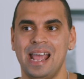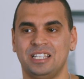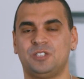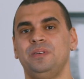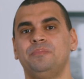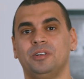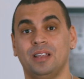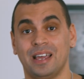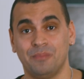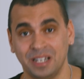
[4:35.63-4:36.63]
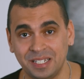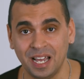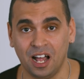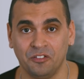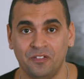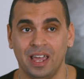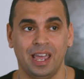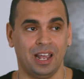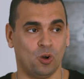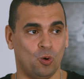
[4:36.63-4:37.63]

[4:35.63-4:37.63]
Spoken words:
it's people like myself and